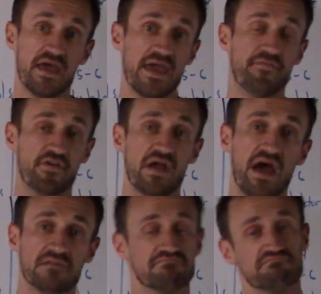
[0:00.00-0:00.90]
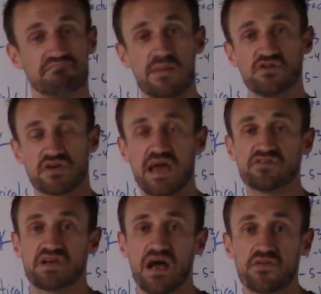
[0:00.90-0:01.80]
If you're not, maybe you should count
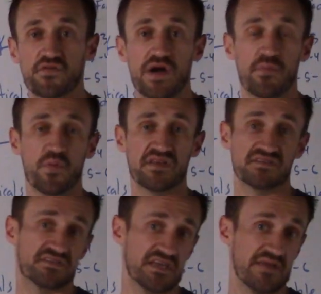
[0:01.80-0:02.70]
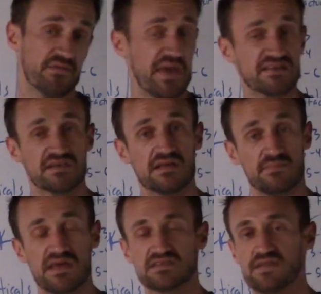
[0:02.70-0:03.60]
your calories for a couple weeks and see if it makes a
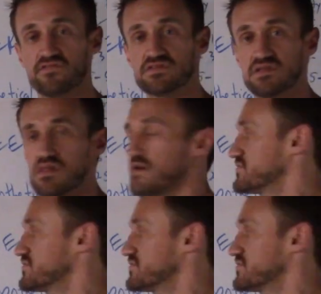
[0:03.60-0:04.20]
difference in the long